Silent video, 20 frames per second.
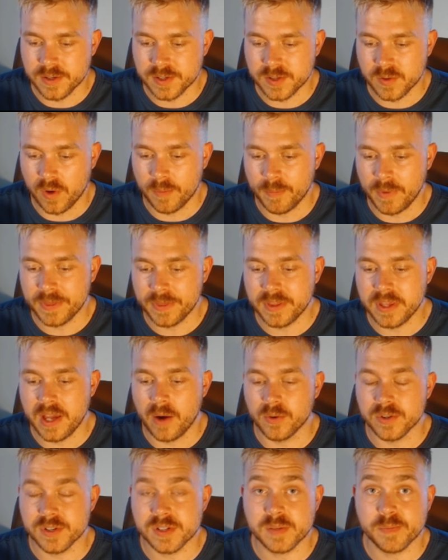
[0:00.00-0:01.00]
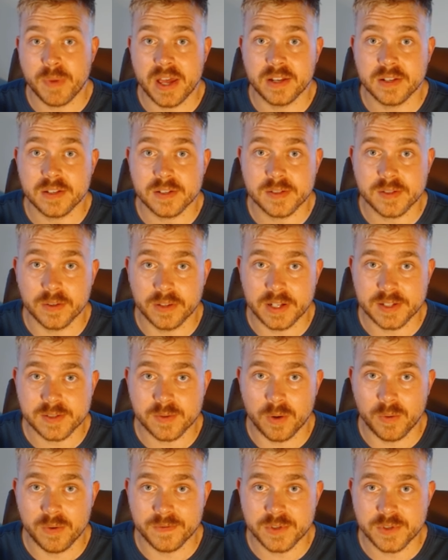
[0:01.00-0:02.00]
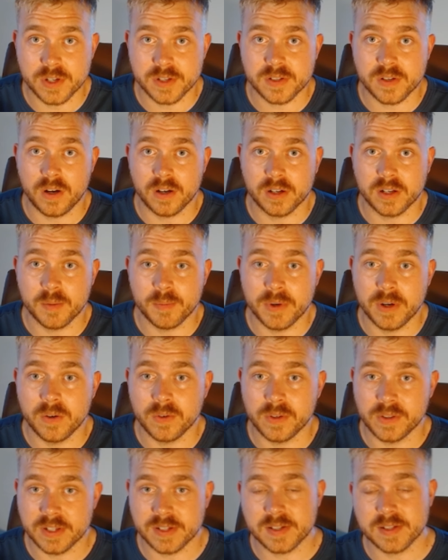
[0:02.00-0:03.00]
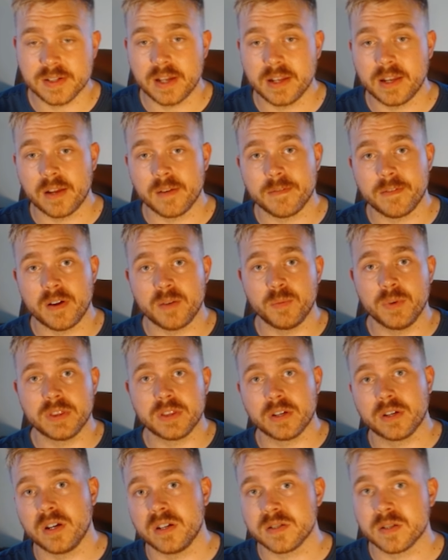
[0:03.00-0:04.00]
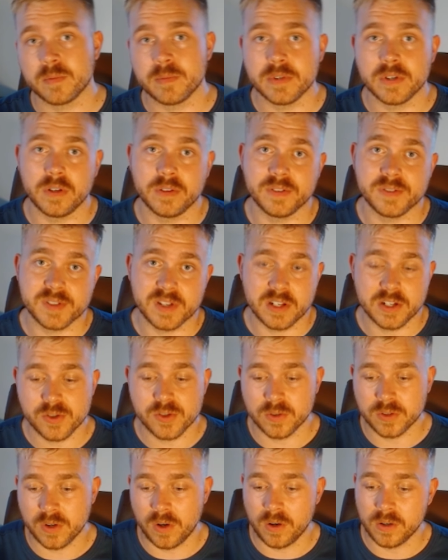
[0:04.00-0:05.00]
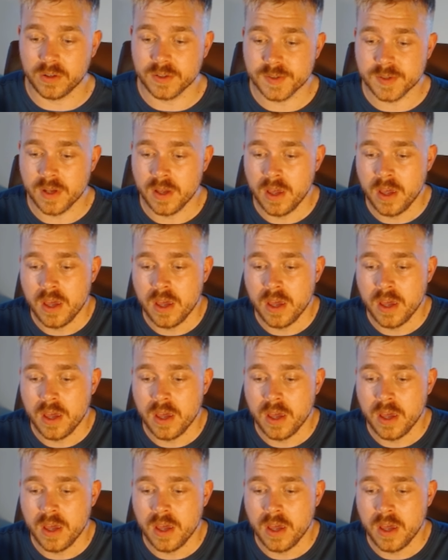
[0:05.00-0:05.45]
So, our monthly hours spent. So, that's what we've just talked about. This is identified with the customer on those initial calls.